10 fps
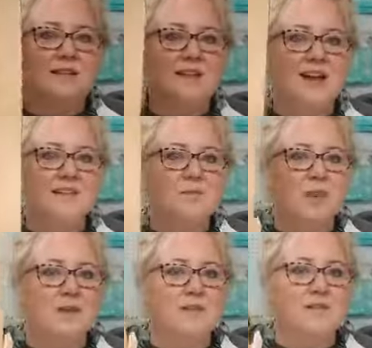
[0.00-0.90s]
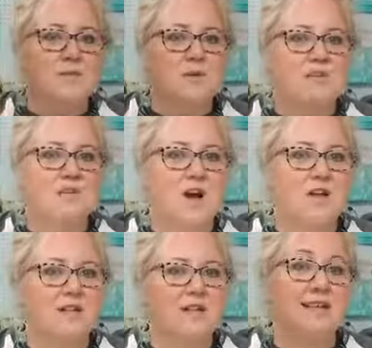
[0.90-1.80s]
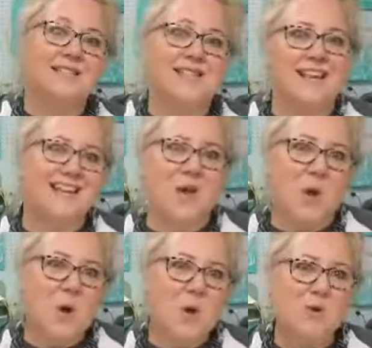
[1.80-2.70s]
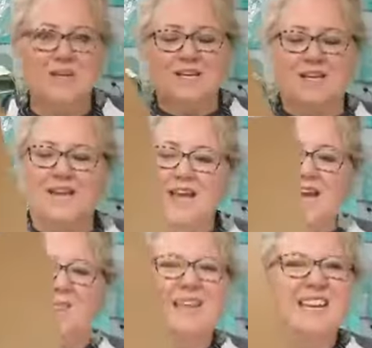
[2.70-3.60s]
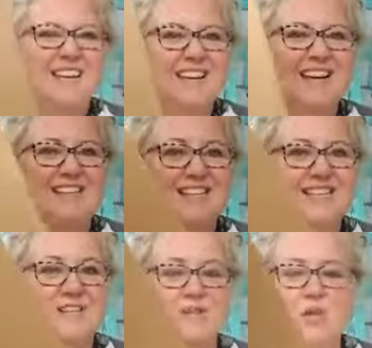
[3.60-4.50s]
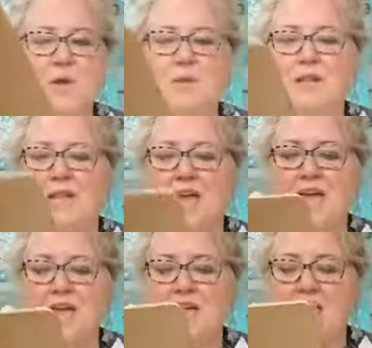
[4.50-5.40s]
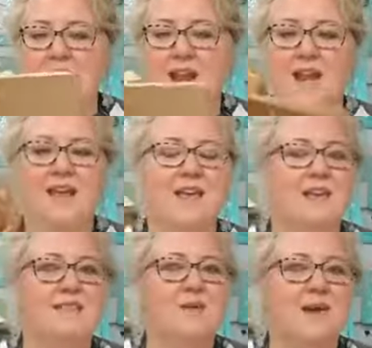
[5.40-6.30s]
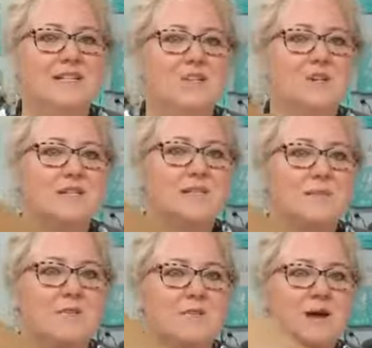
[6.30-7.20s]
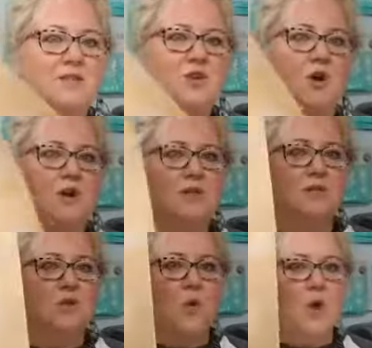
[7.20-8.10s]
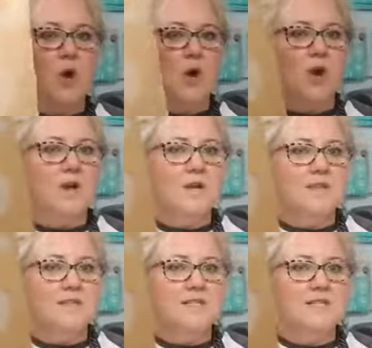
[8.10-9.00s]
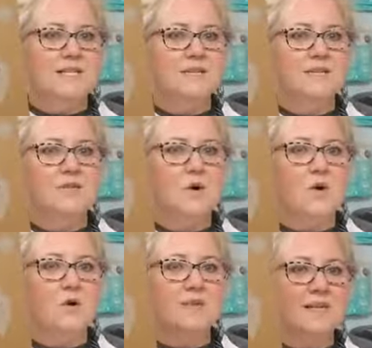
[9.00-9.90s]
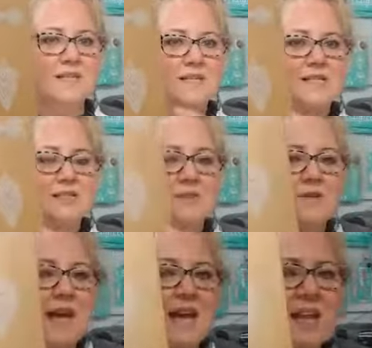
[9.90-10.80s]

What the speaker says: I sprayed this one solid gold, and I'm like, oh, it's a little too plain. So I took some of my Chalk Couture stencils and stenciled, and